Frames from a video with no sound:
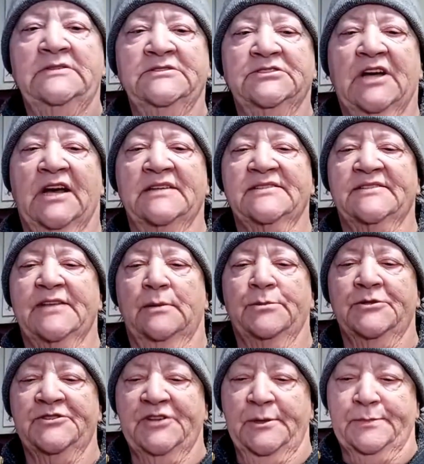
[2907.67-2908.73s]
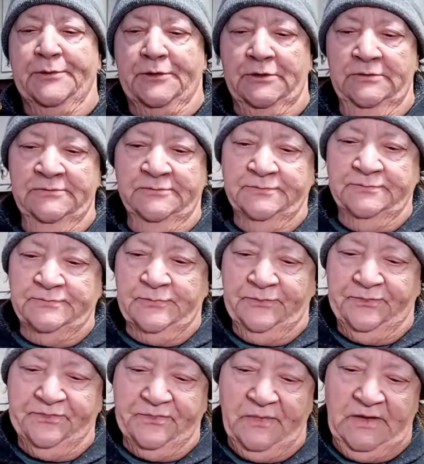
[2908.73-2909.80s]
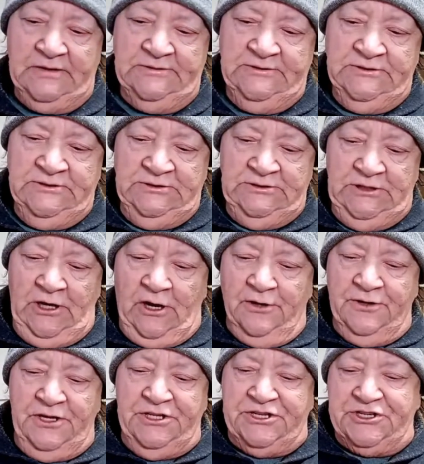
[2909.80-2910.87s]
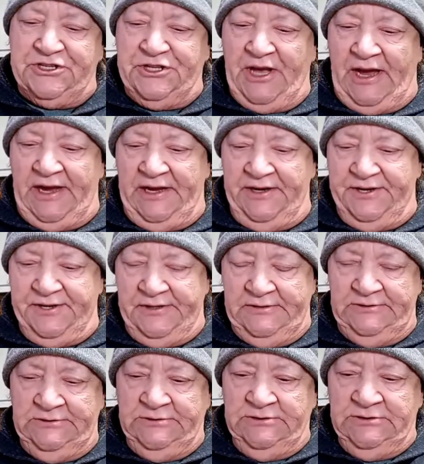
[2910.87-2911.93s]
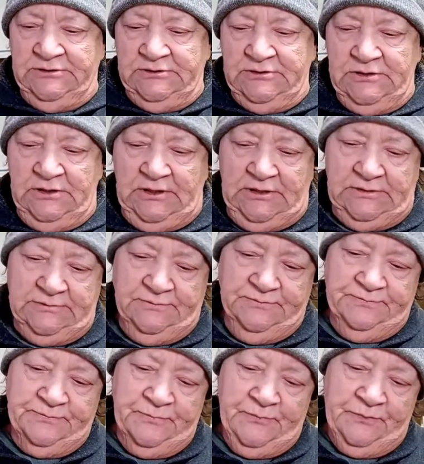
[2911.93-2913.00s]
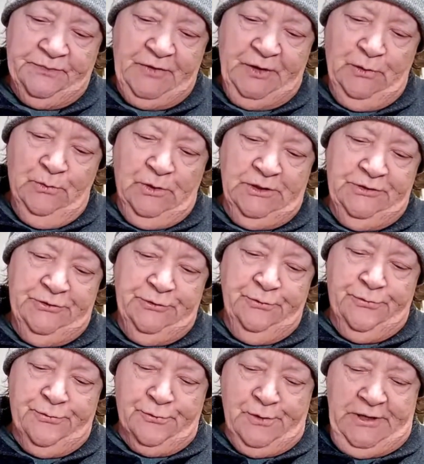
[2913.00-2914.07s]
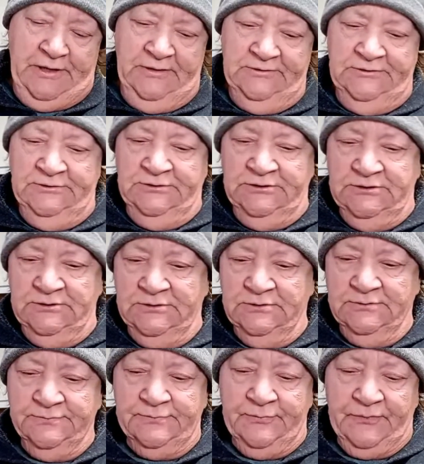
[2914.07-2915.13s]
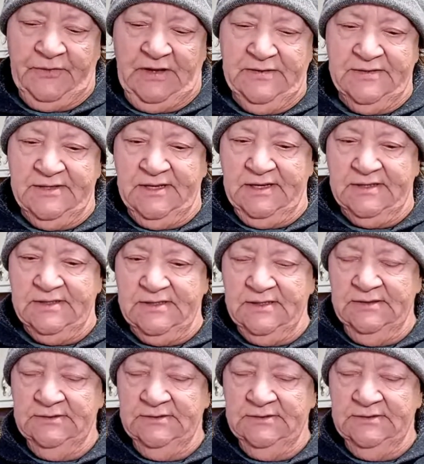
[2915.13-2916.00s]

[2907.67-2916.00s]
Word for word: Has double zipper. On each side, um, one, two, three six.